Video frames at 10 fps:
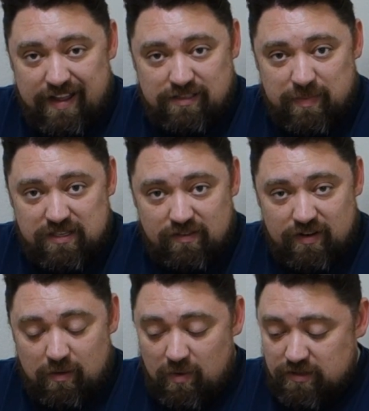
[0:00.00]
aspects of it
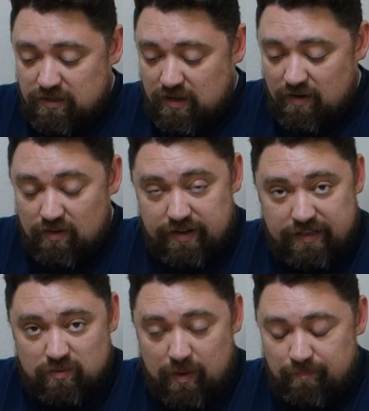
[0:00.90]
I want to cover in
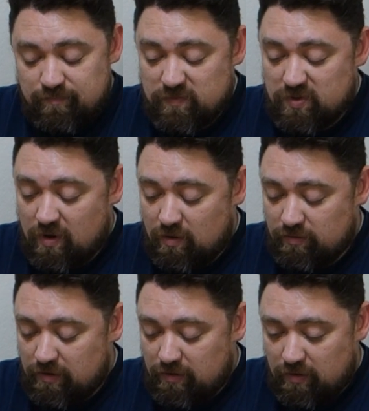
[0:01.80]
each one.
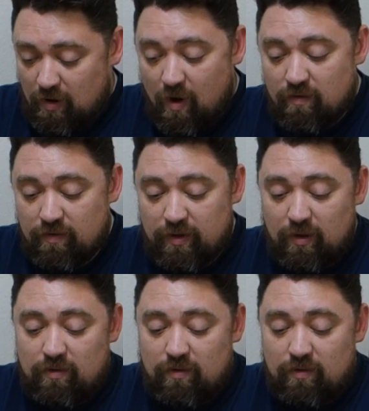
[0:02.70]
So, overview.